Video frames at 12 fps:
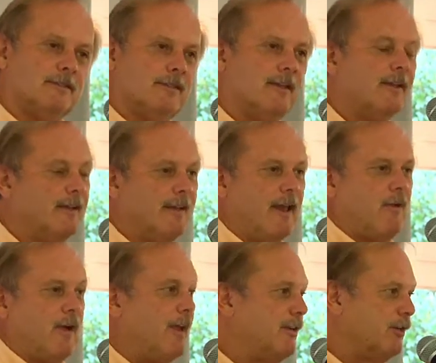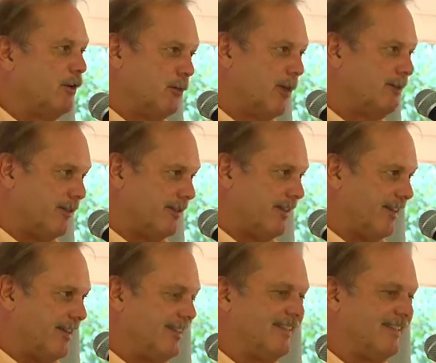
Then now I had to go write the thing.